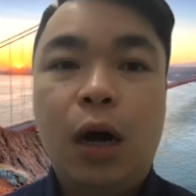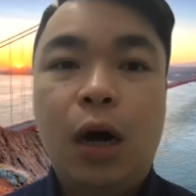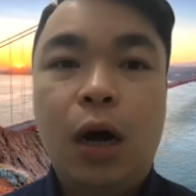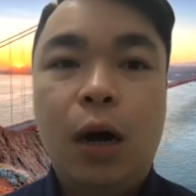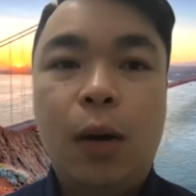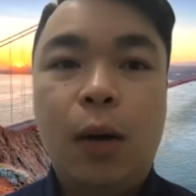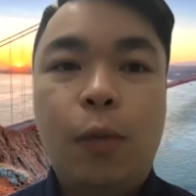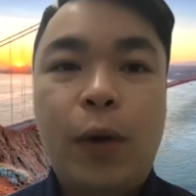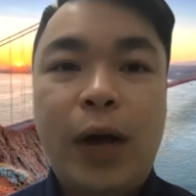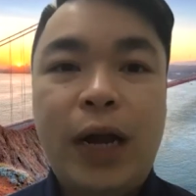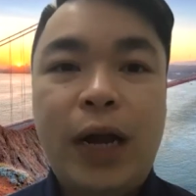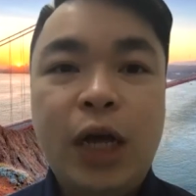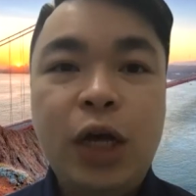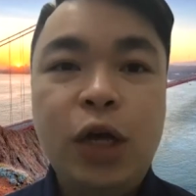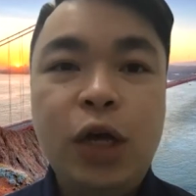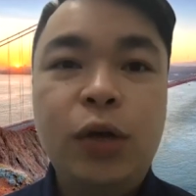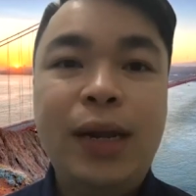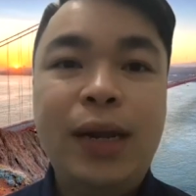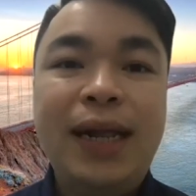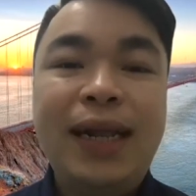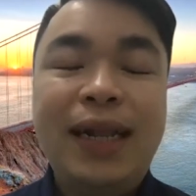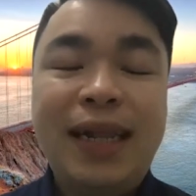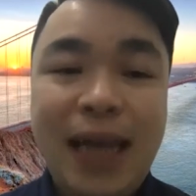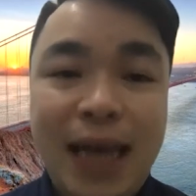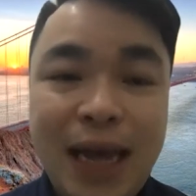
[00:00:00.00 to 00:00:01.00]
whether you
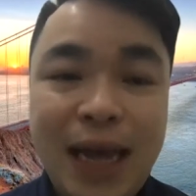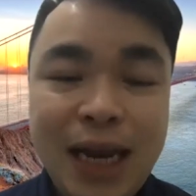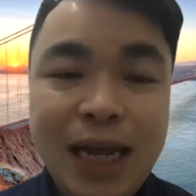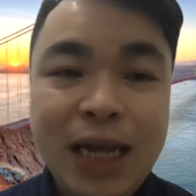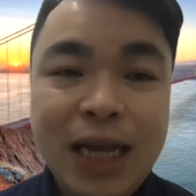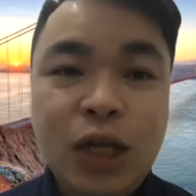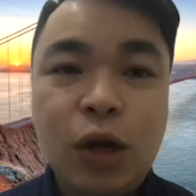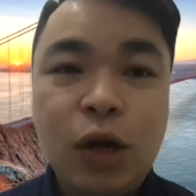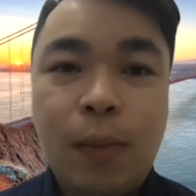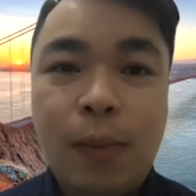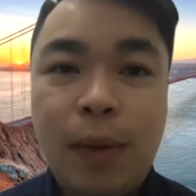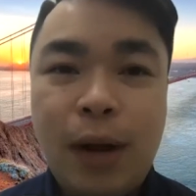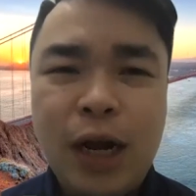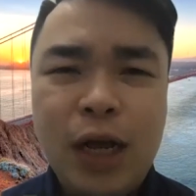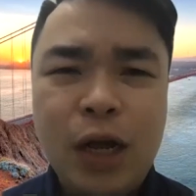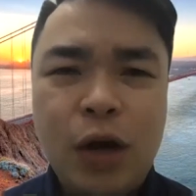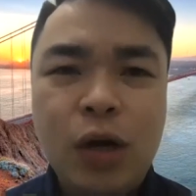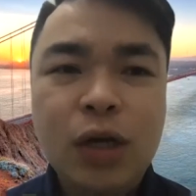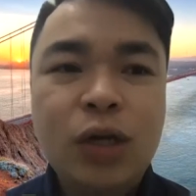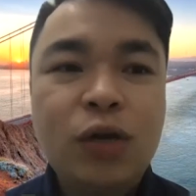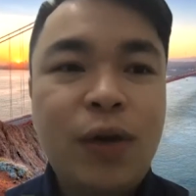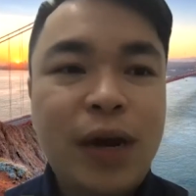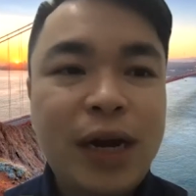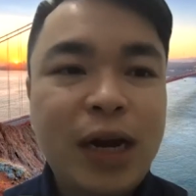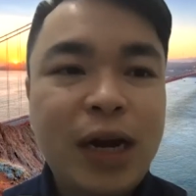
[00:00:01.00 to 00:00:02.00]
need dailies or monthly.
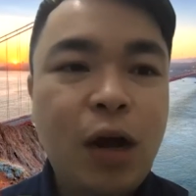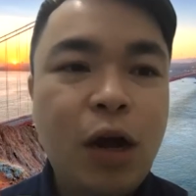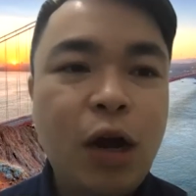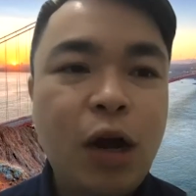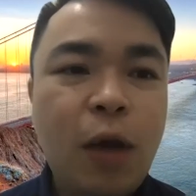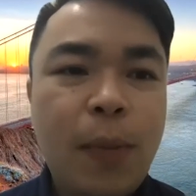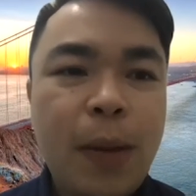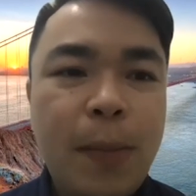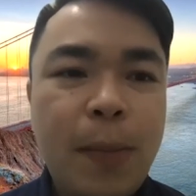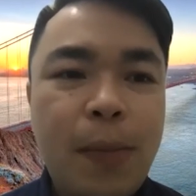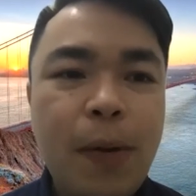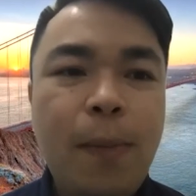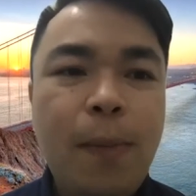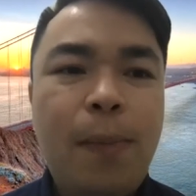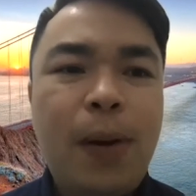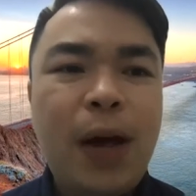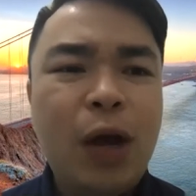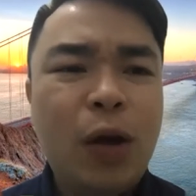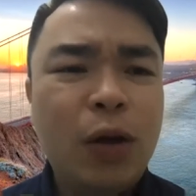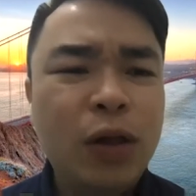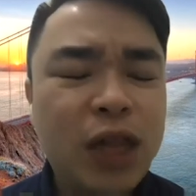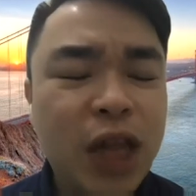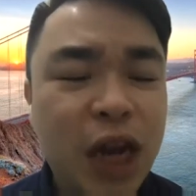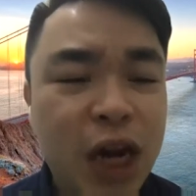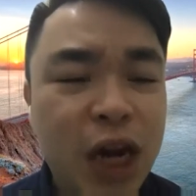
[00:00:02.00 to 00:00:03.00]
Because right now a lot of people buy
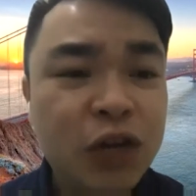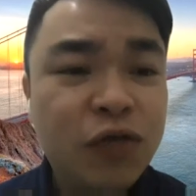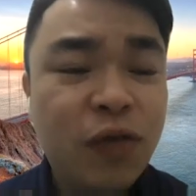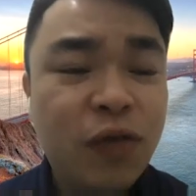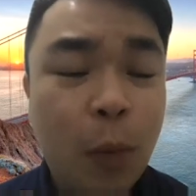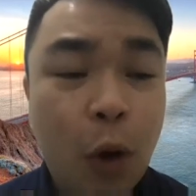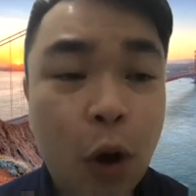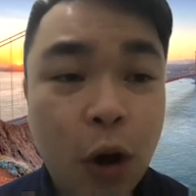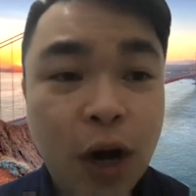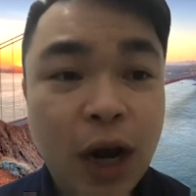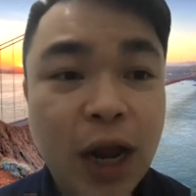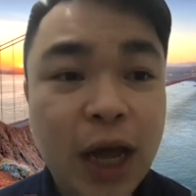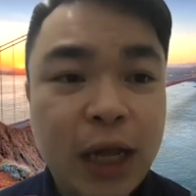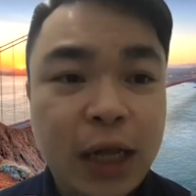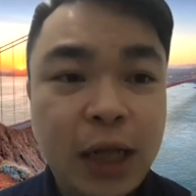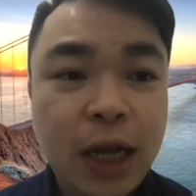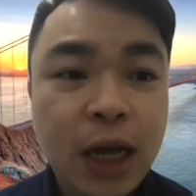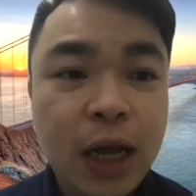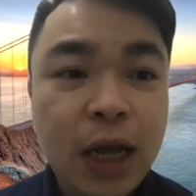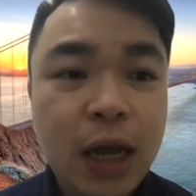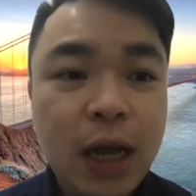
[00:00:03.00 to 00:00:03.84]
contact lens from online.